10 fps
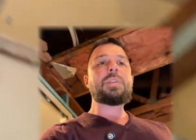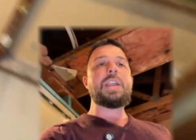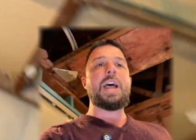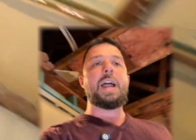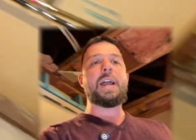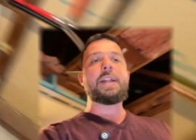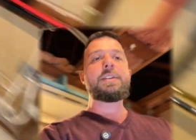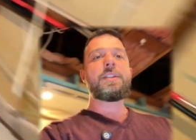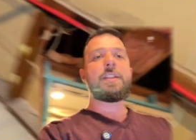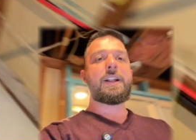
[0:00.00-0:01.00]

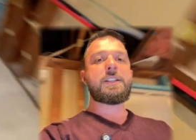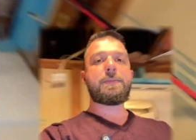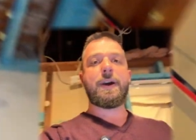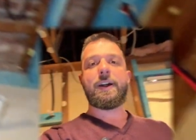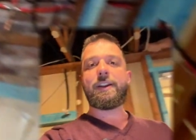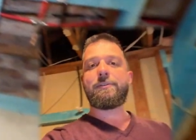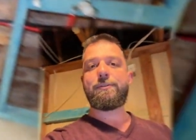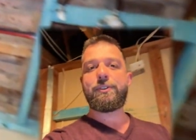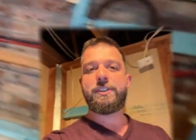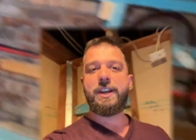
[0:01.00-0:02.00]
And that's about it
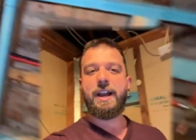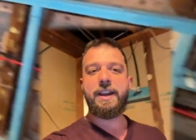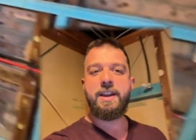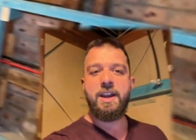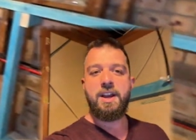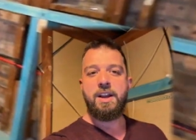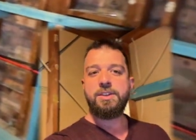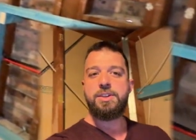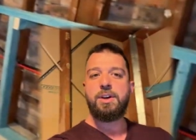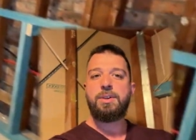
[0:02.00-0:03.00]
for today.
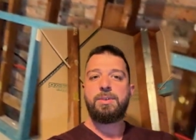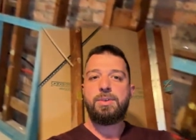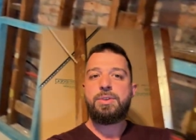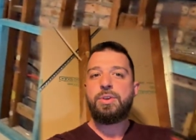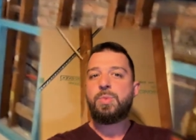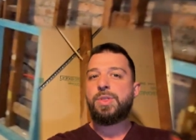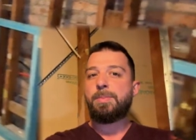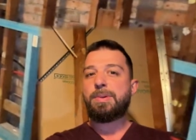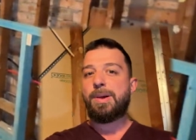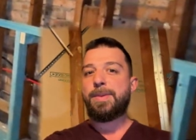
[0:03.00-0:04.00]
So looking good with the
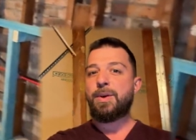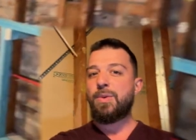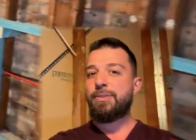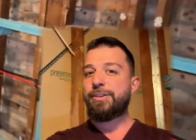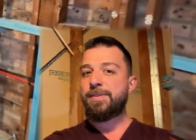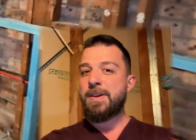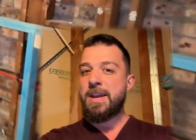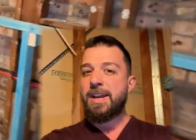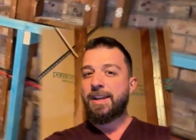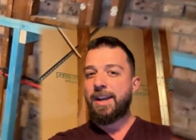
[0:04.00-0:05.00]
plumbing rough-in.
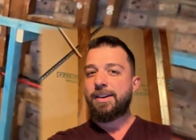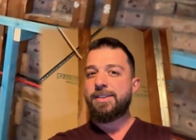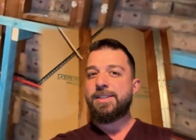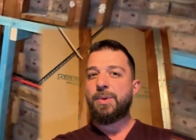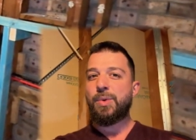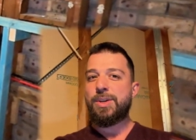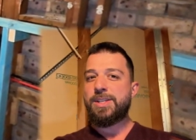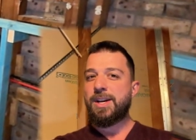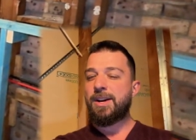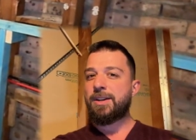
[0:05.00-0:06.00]
Keen to see what
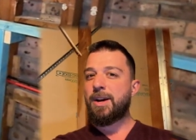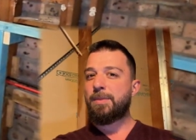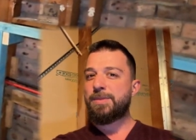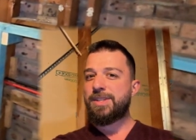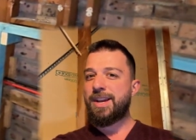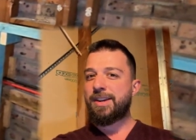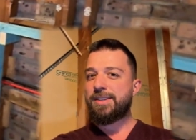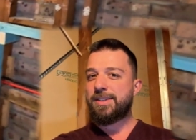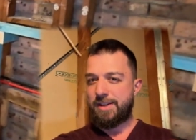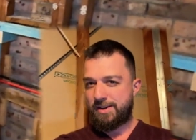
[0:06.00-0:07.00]
comes
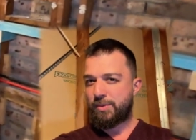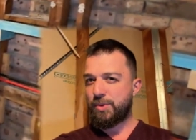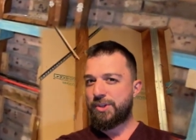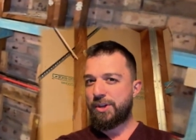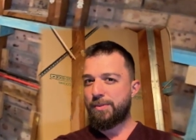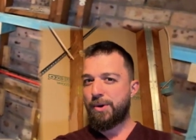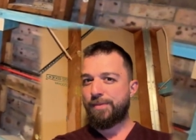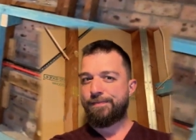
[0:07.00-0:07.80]
next. We'll see you tomorrow.